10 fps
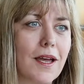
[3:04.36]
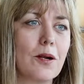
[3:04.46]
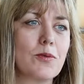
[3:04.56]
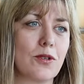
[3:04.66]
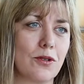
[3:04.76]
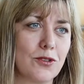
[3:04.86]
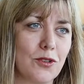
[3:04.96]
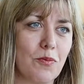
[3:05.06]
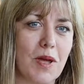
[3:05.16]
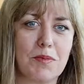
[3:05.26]
helps
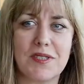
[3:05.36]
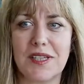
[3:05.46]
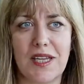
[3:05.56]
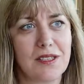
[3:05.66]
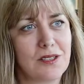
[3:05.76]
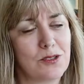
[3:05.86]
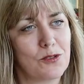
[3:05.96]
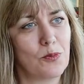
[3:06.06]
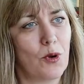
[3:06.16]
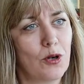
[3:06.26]
also member states
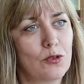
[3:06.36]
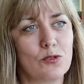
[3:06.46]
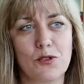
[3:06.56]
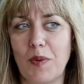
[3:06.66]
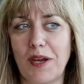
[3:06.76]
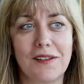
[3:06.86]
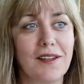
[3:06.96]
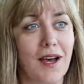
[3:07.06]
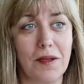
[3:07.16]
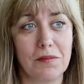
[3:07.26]
tomorrow to spare
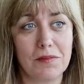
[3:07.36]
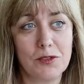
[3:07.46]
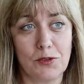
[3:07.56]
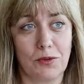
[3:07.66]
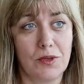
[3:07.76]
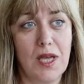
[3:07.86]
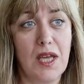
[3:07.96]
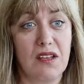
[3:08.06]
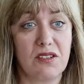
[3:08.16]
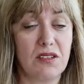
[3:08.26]
time too.
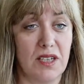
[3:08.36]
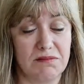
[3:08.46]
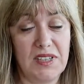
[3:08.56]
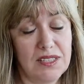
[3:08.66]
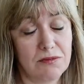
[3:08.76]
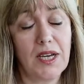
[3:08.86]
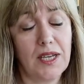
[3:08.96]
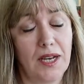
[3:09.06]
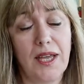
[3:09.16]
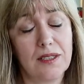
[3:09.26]
So that's why
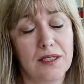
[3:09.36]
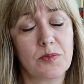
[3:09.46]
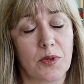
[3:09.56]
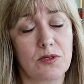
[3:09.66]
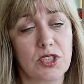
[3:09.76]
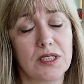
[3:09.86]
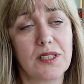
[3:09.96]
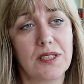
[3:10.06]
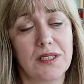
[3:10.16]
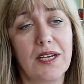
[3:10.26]
I like this
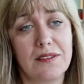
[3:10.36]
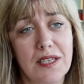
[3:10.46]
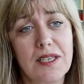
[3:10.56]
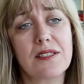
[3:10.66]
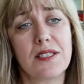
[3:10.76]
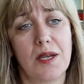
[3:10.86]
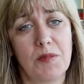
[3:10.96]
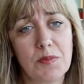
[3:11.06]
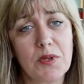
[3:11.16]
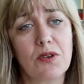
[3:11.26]
project, and I think it's
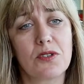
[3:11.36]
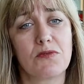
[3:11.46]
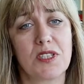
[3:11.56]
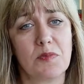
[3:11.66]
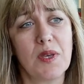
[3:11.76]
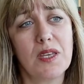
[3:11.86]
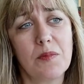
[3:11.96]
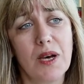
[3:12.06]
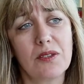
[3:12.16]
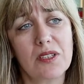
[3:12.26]
timely because we speak
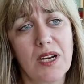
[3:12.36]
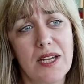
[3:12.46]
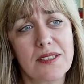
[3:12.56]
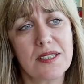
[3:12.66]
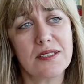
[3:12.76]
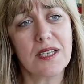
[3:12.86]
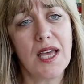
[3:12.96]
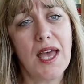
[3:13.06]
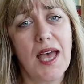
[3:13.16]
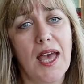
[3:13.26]
about crisis,
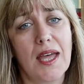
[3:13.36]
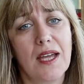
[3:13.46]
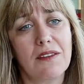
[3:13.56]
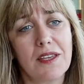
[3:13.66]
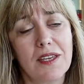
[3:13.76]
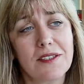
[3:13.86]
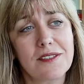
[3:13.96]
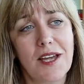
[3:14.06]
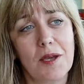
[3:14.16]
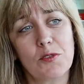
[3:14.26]
and I think
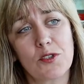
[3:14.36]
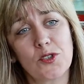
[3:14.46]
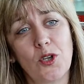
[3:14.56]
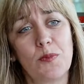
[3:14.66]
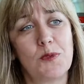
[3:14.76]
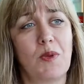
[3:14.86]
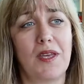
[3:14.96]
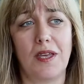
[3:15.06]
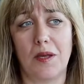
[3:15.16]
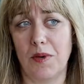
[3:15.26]
it's time to stop
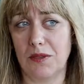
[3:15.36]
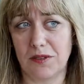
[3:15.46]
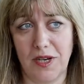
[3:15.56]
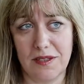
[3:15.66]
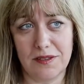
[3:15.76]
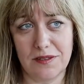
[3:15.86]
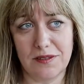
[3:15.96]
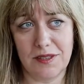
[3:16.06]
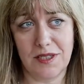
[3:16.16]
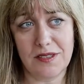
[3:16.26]
speaking about
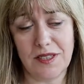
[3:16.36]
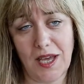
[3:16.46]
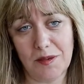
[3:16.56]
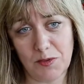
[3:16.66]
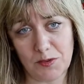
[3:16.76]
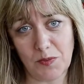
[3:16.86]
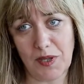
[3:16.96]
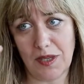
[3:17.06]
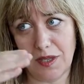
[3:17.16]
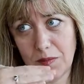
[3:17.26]
crisis. It's time to
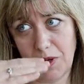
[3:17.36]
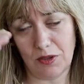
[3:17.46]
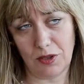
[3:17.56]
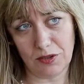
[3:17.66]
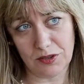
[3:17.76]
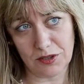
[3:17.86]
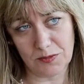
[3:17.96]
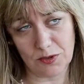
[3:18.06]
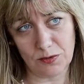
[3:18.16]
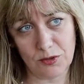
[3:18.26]
speaking about
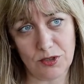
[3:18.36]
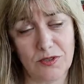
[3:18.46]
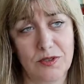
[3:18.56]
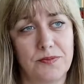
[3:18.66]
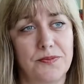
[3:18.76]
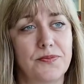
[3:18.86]
long-term solutions.